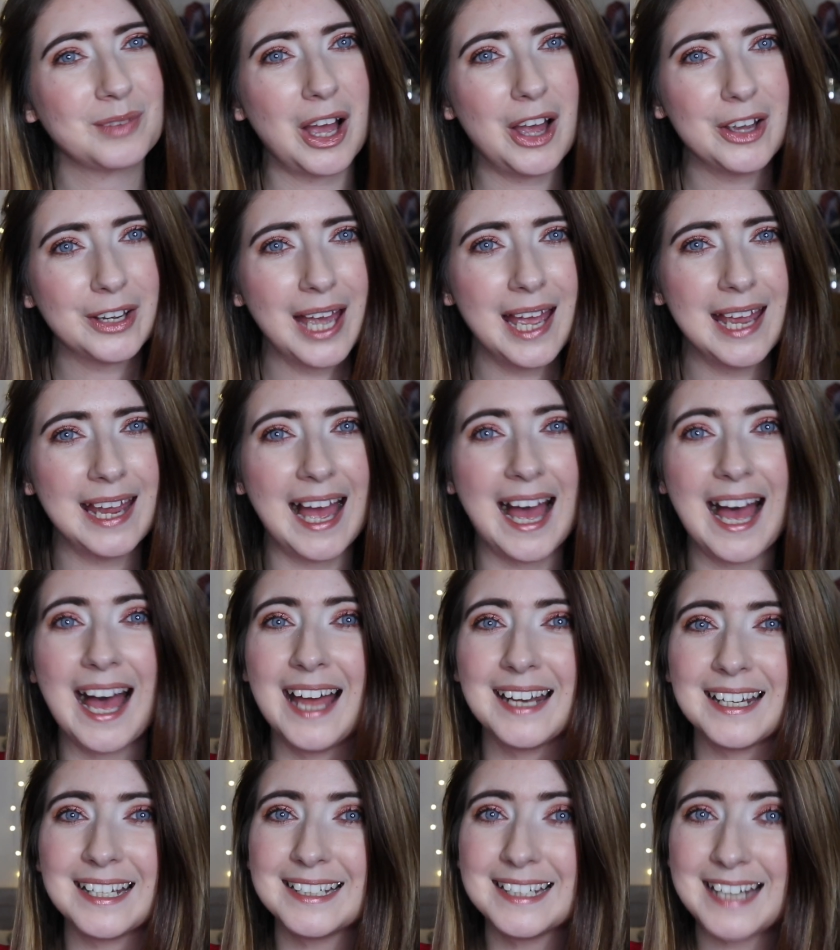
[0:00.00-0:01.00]
Okay,
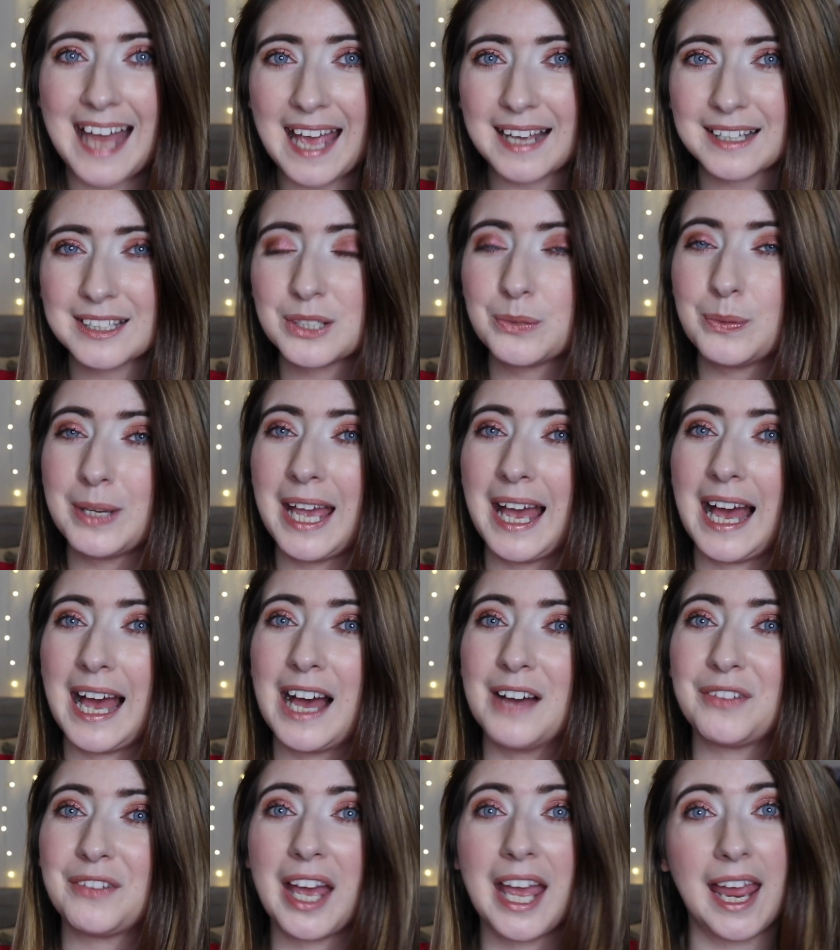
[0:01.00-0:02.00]
and next we
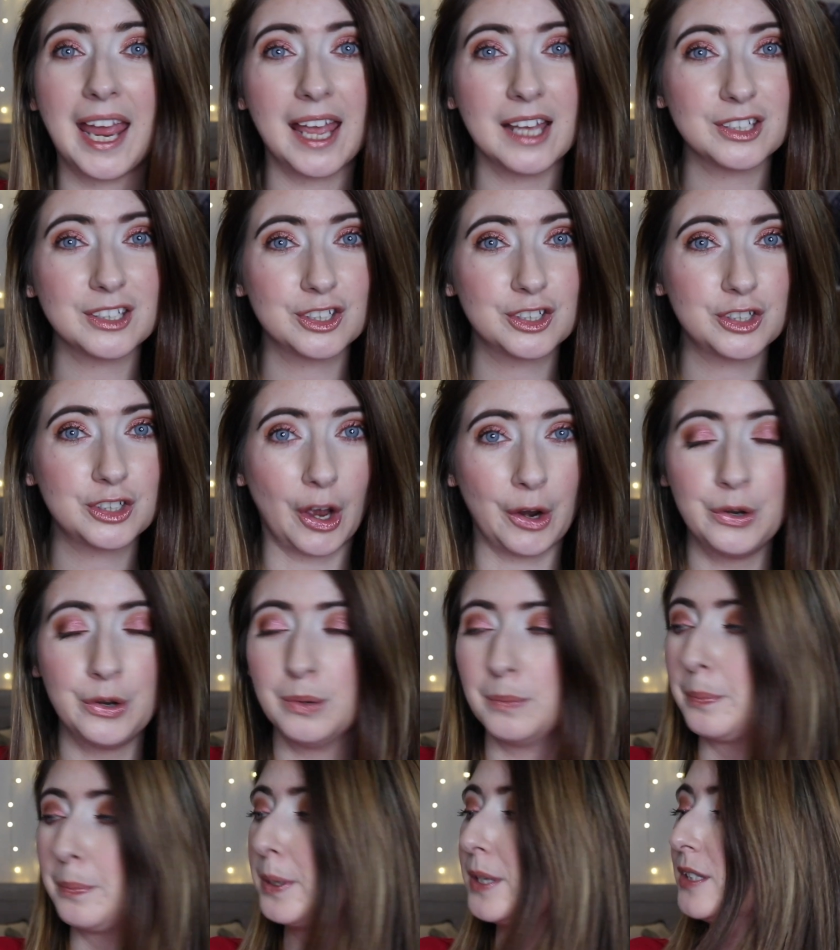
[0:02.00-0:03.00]
have a
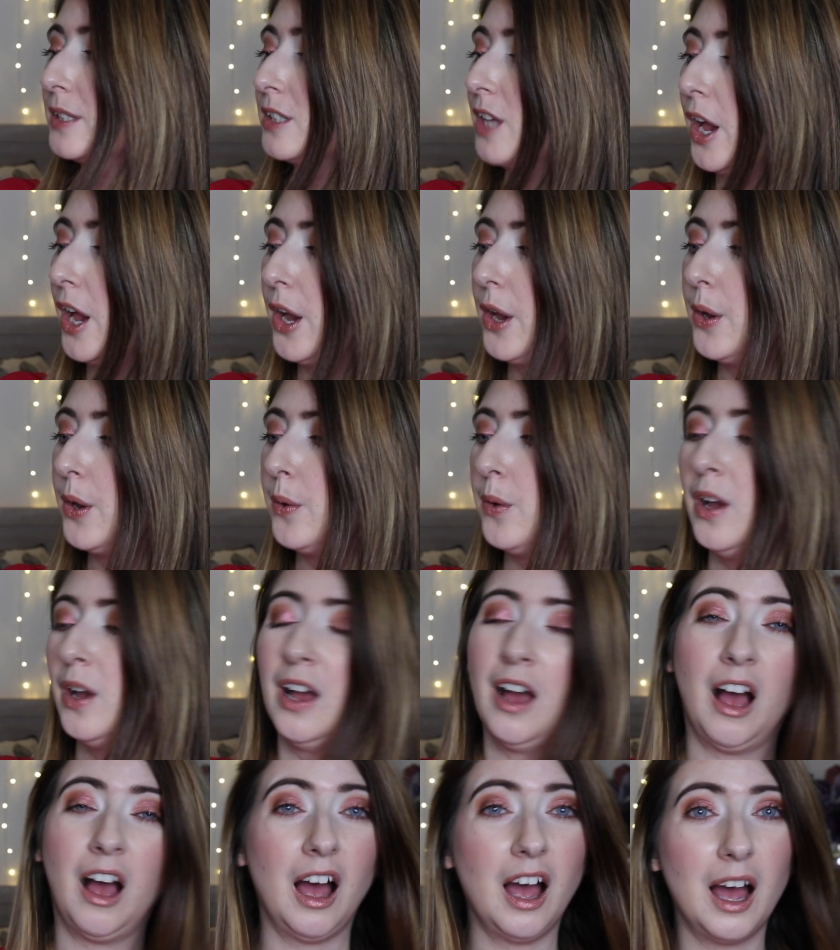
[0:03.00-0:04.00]
soap. So
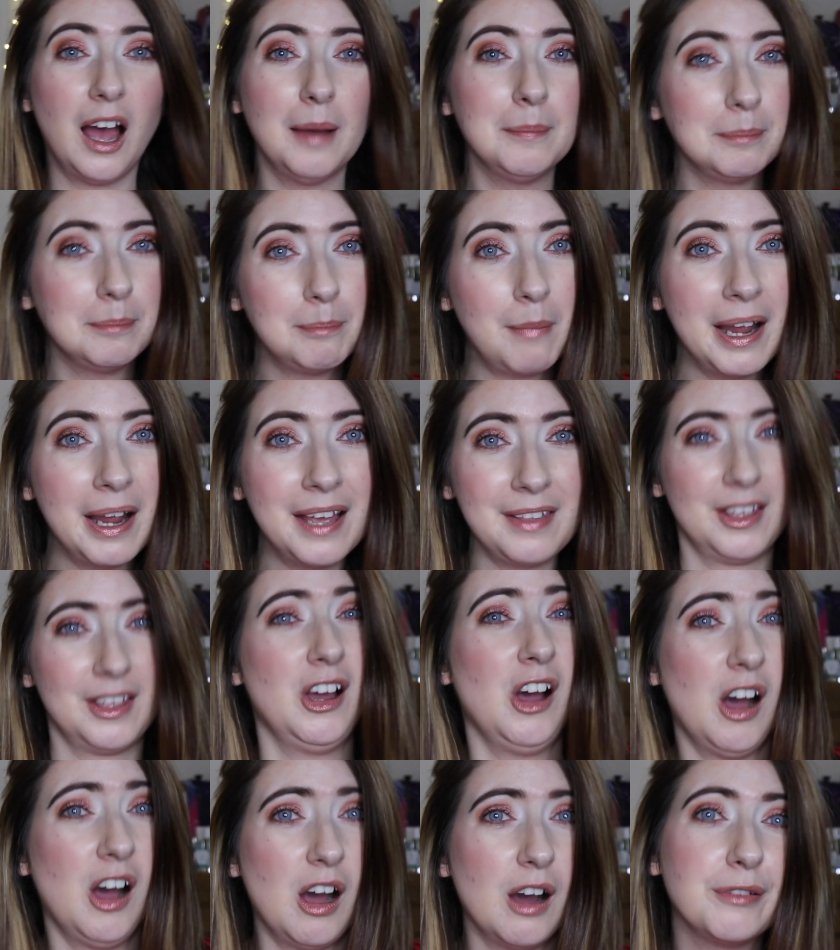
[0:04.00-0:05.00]
my other
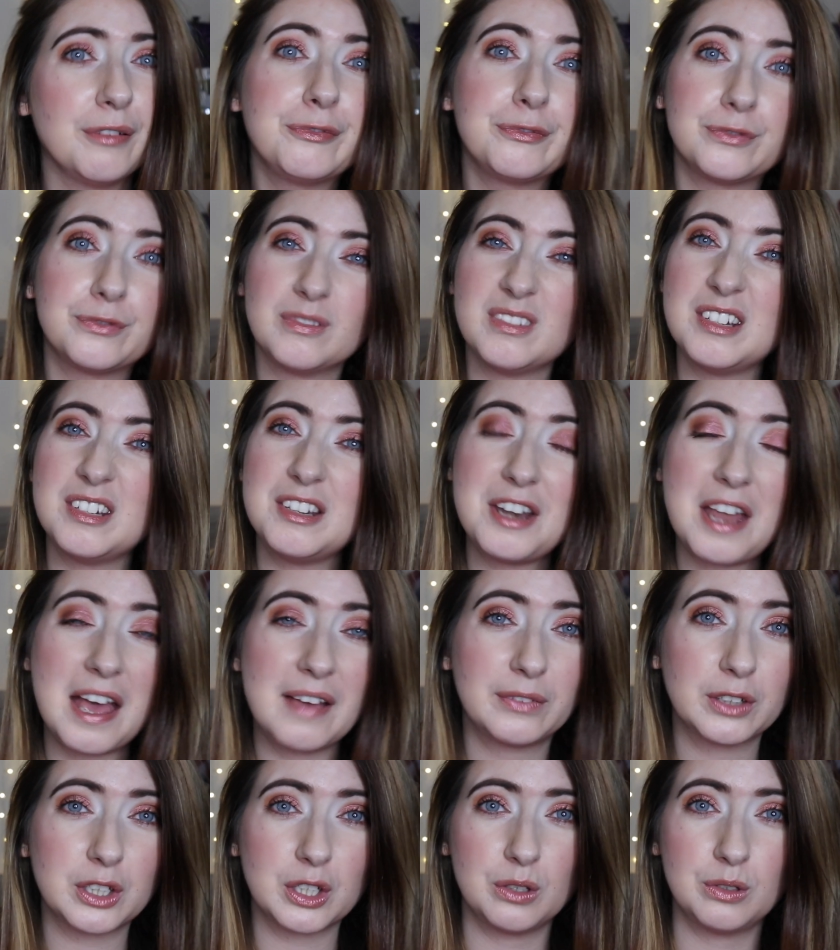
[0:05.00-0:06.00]
half
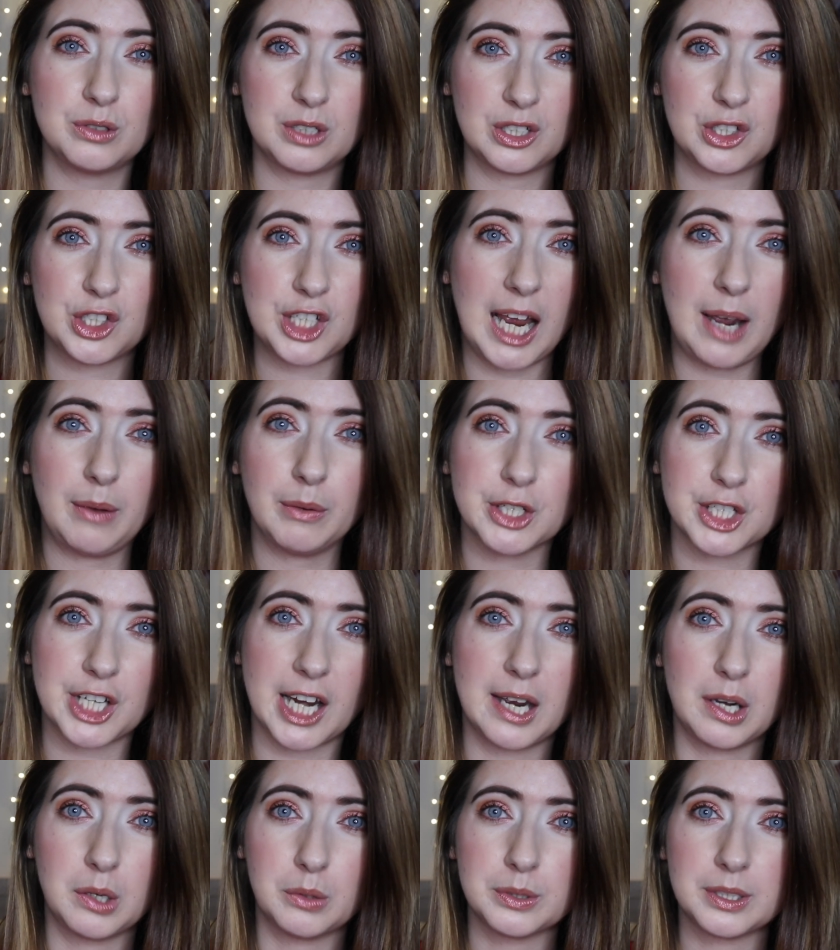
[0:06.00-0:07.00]
never uses shower
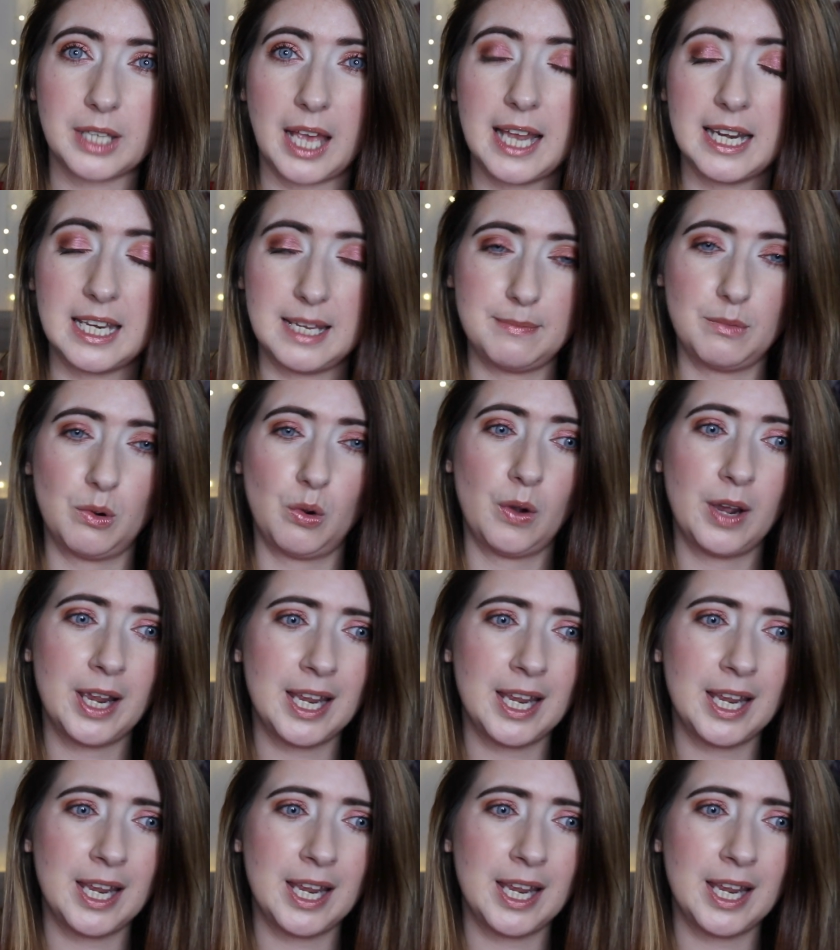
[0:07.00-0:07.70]
gels anymore.